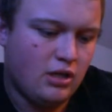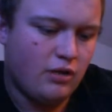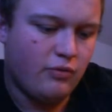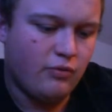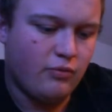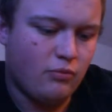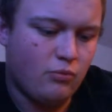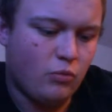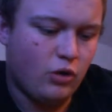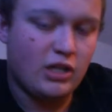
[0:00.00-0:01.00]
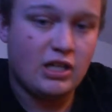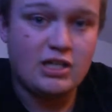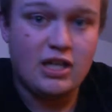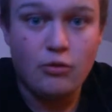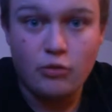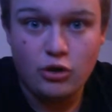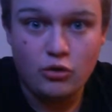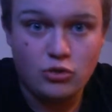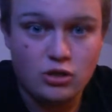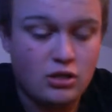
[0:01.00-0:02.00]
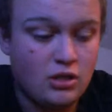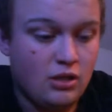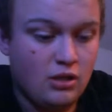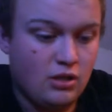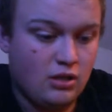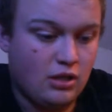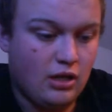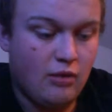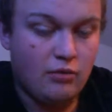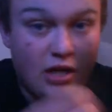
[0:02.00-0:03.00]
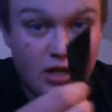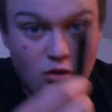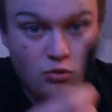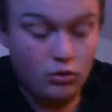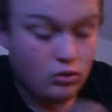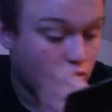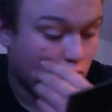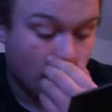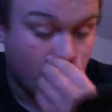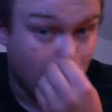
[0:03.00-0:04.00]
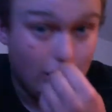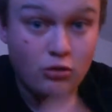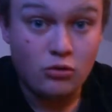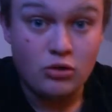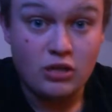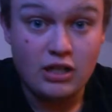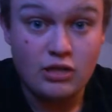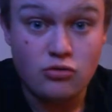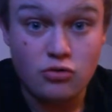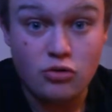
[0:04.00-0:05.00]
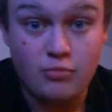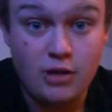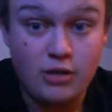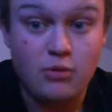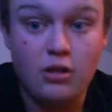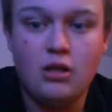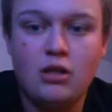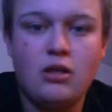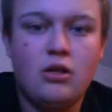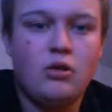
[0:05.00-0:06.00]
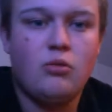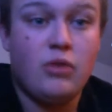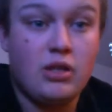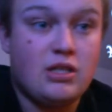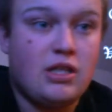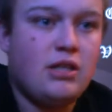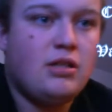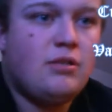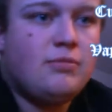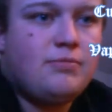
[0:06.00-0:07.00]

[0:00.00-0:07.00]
of what it is, how to use it, and how to get you going. So it's pretty good instruction manual with this kit.